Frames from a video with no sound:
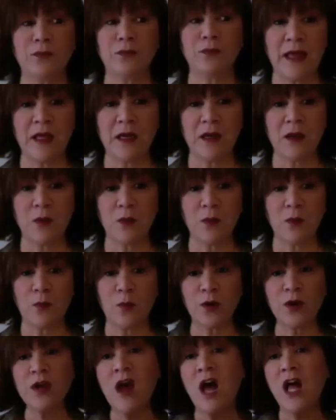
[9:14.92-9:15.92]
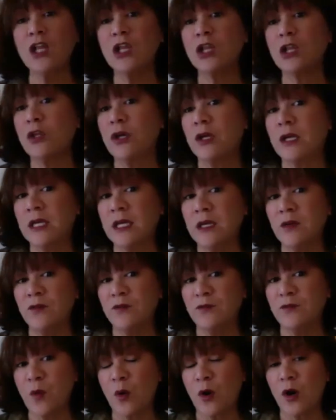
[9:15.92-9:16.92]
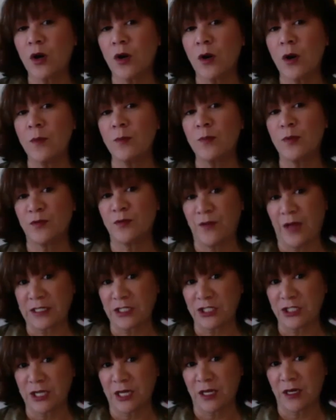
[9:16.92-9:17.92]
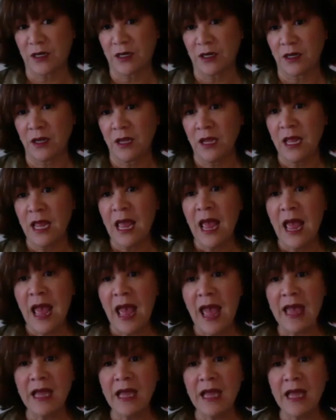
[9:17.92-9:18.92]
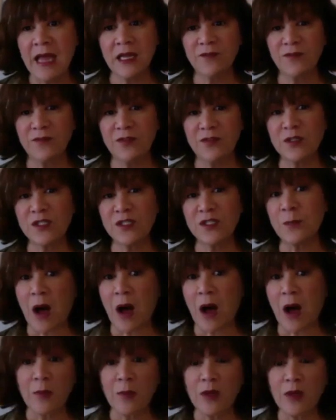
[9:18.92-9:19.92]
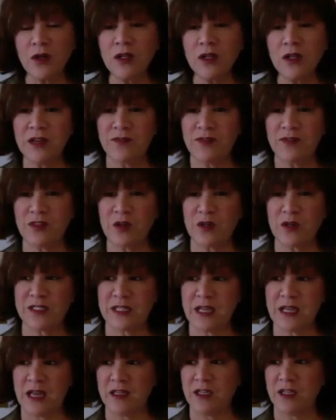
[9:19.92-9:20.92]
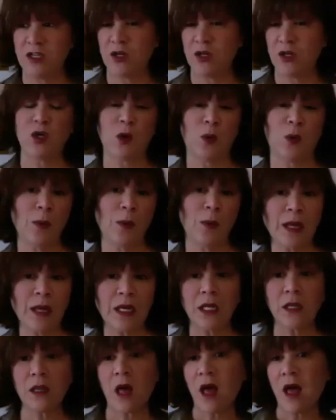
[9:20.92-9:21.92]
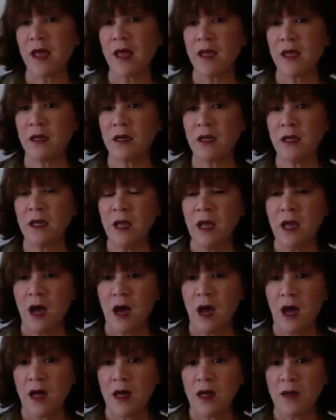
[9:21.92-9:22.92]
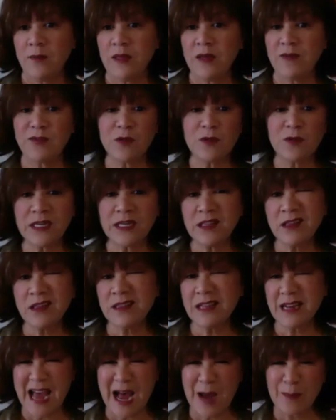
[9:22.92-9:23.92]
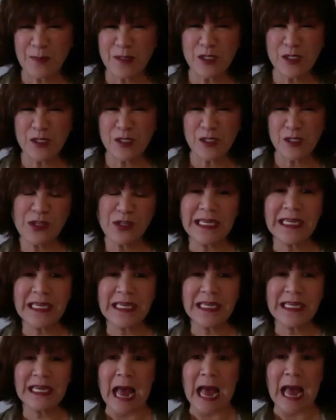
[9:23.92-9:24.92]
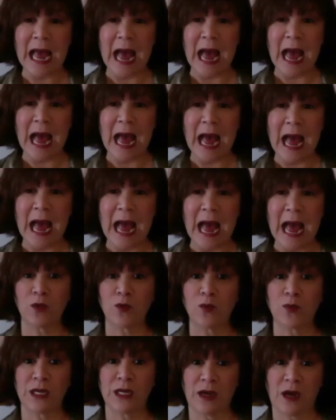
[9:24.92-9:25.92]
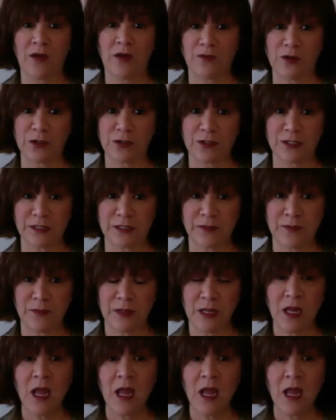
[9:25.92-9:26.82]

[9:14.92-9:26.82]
that we're not looking for perfection. And if there's a bobble, if there's, you know, you go up on a line, if there's anything that happens, we're looking at how your child recovers.